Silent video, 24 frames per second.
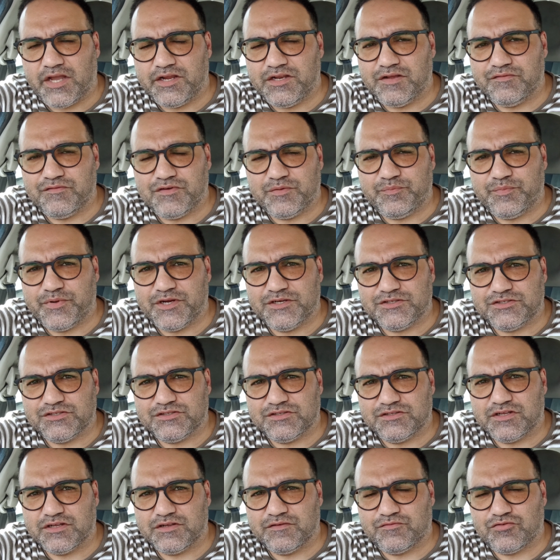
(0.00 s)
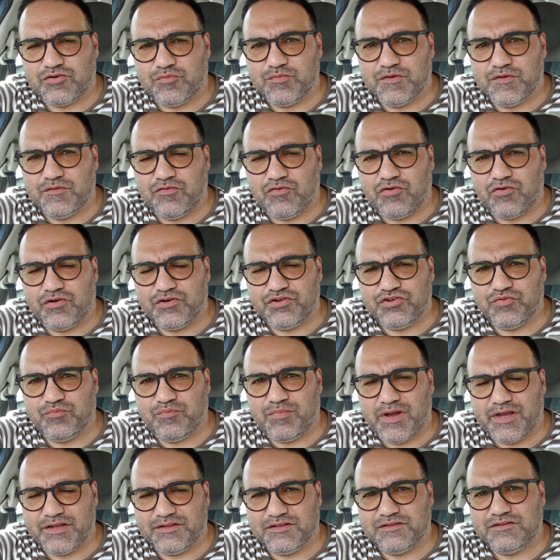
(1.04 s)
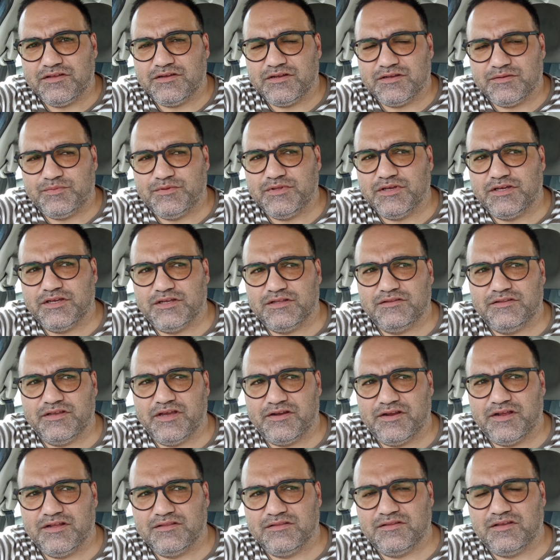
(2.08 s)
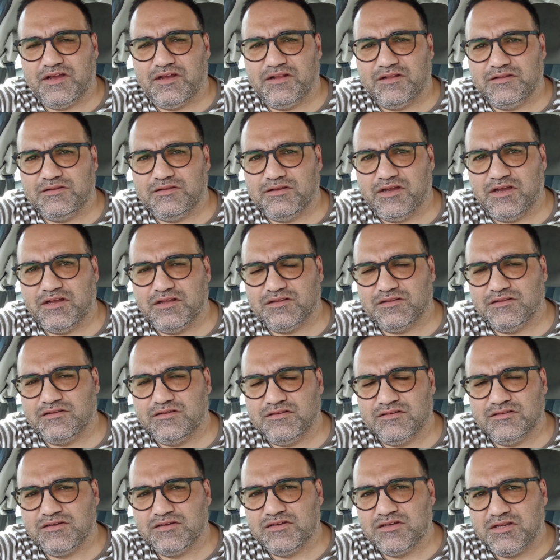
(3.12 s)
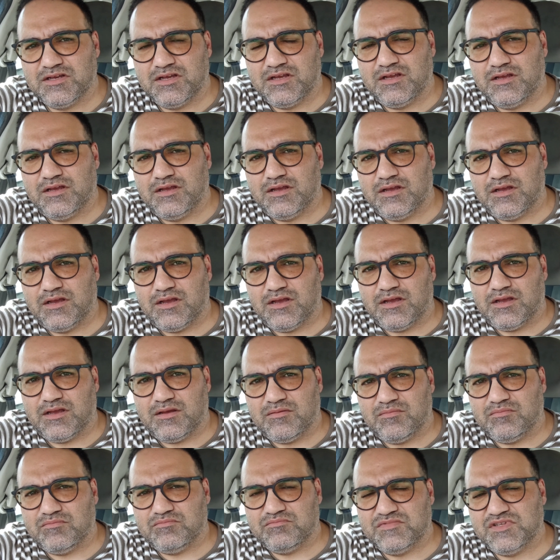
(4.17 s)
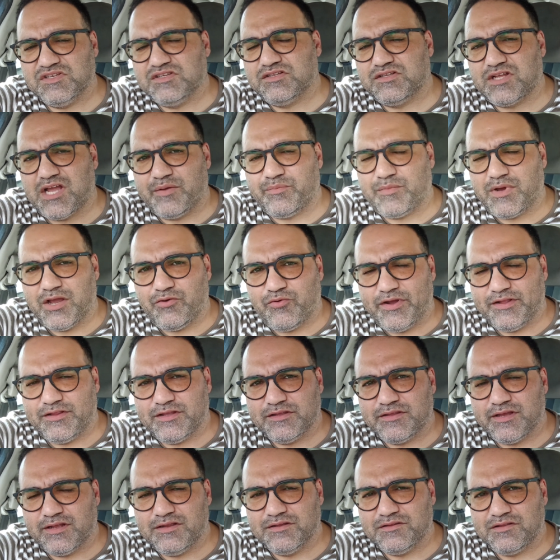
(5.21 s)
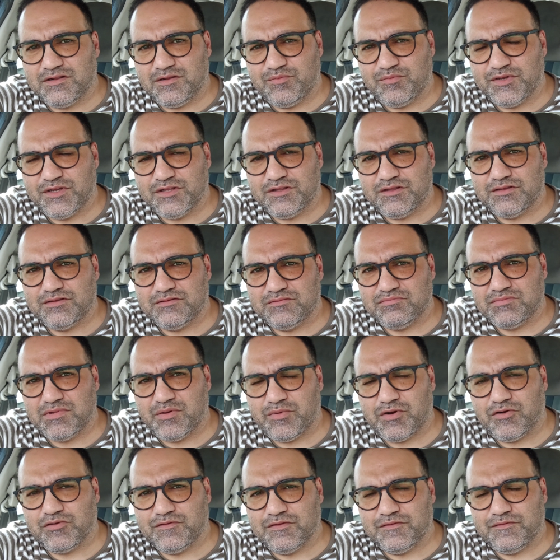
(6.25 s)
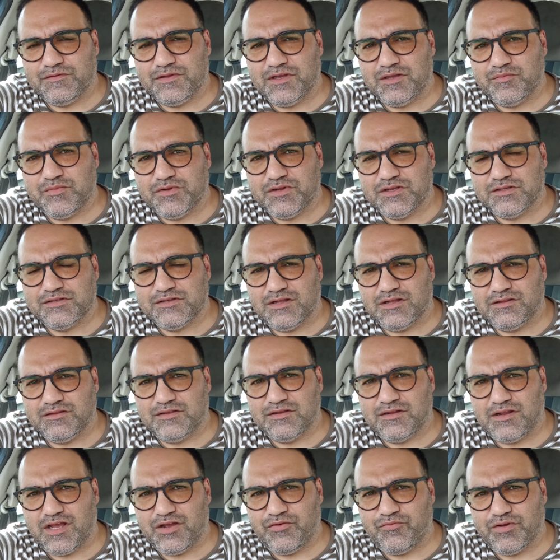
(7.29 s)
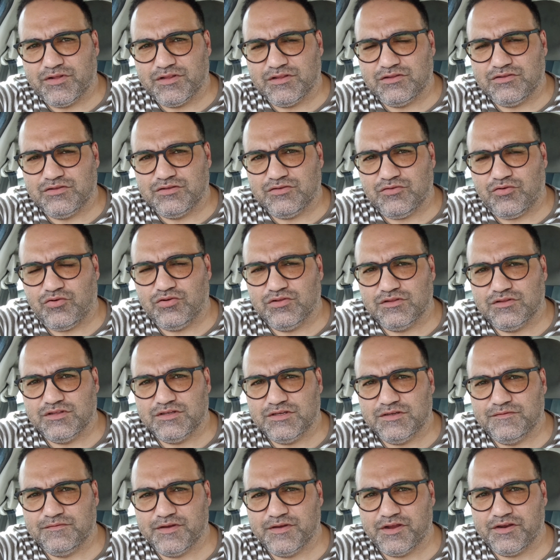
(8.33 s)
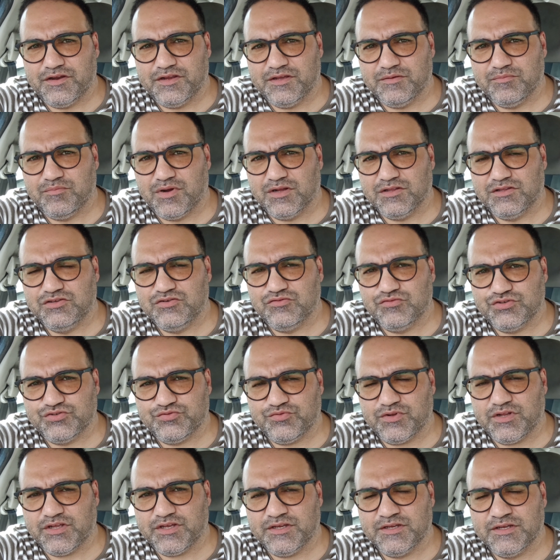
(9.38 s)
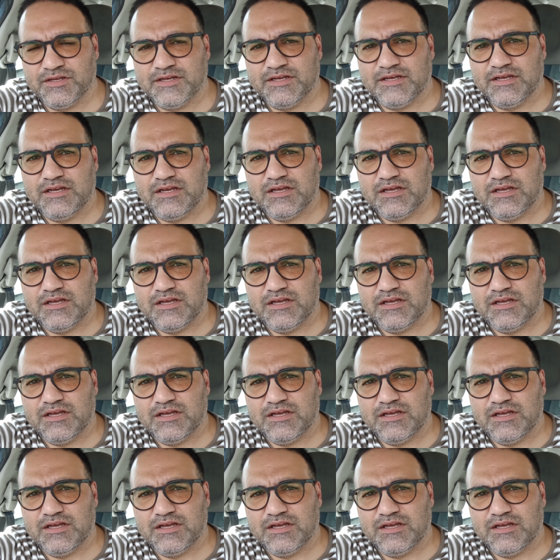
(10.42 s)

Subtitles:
I never purchased the ticket from before. You buy the ticket there and then, and this time I waited a little bit, about 15 minutes, until I went on the ferry, but usually